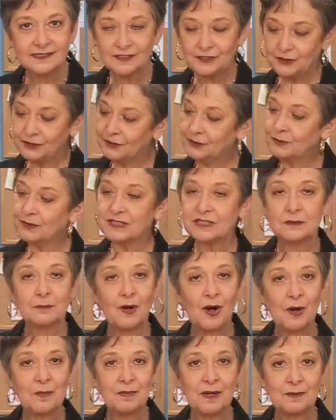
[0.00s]
so you can do a
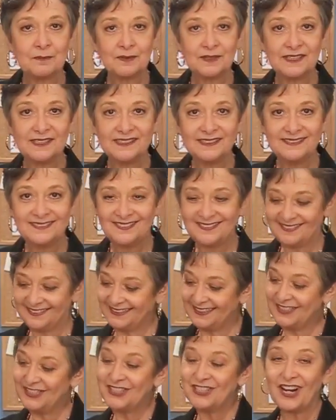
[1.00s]
small pumpkin,
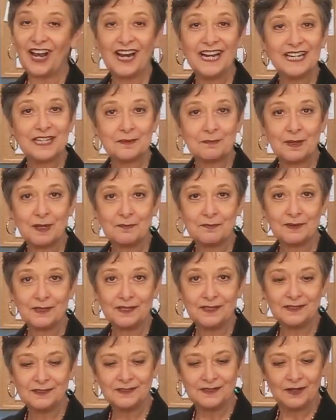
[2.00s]
a giant
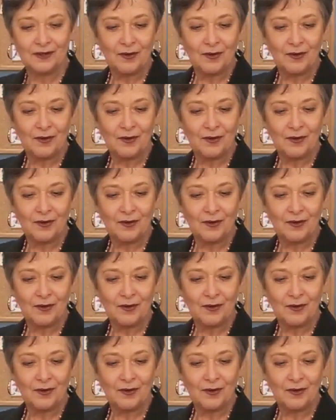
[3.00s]
pumpkin,